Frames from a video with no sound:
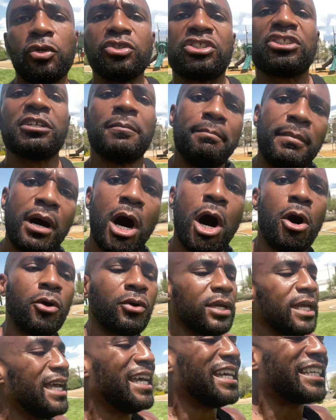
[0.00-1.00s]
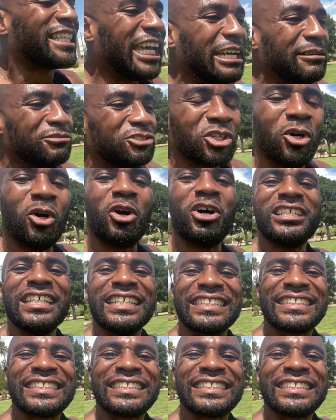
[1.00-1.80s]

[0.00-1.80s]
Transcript: Simone, keep doing your